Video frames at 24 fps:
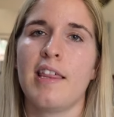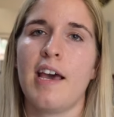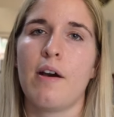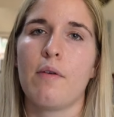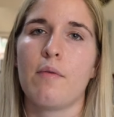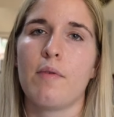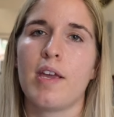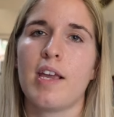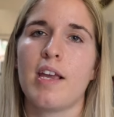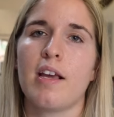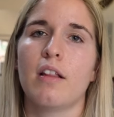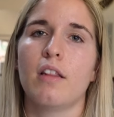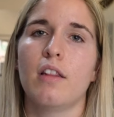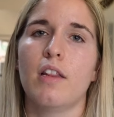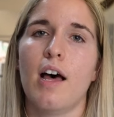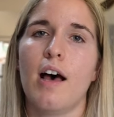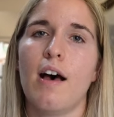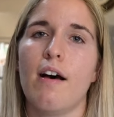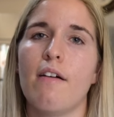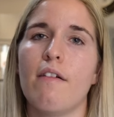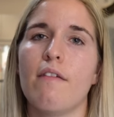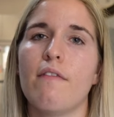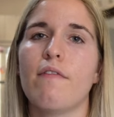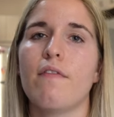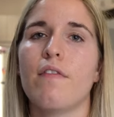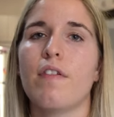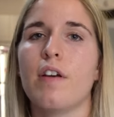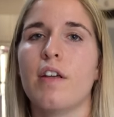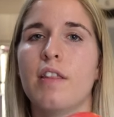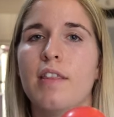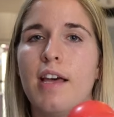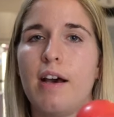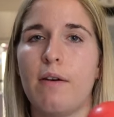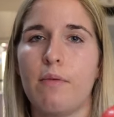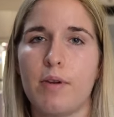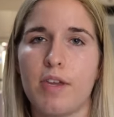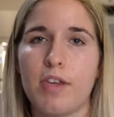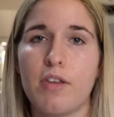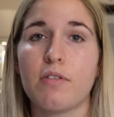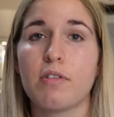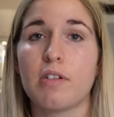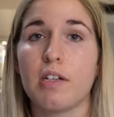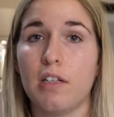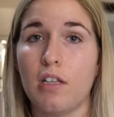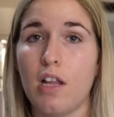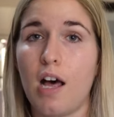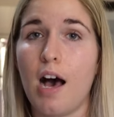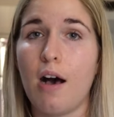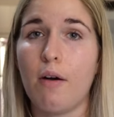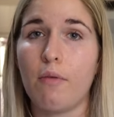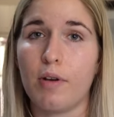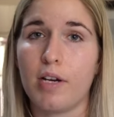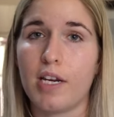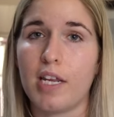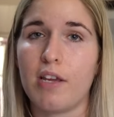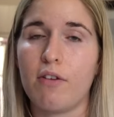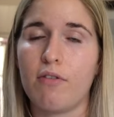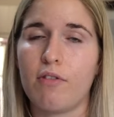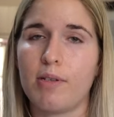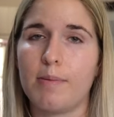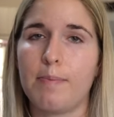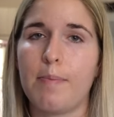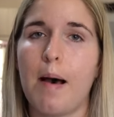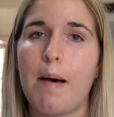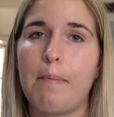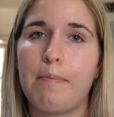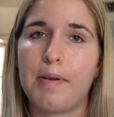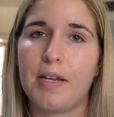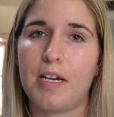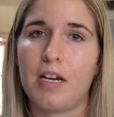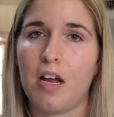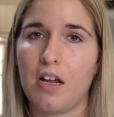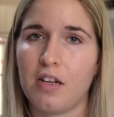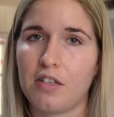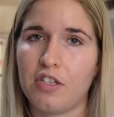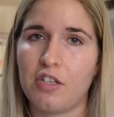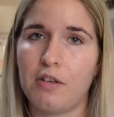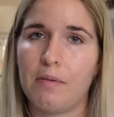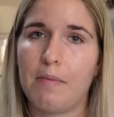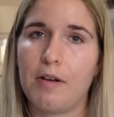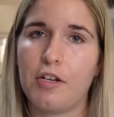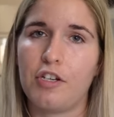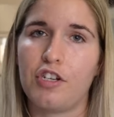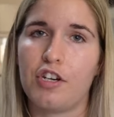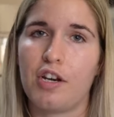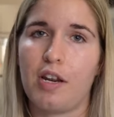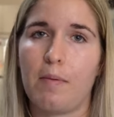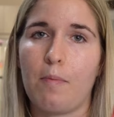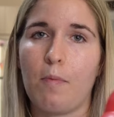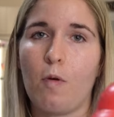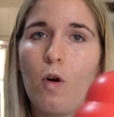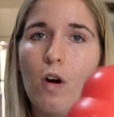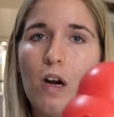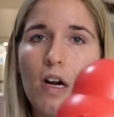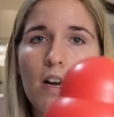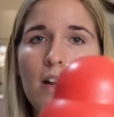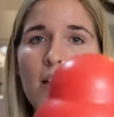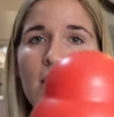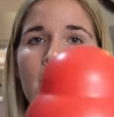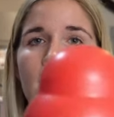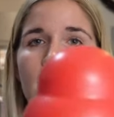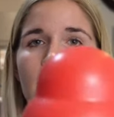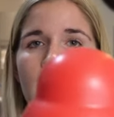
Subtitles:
that we love, that we used a lot when he was a puppy, not so much anymore,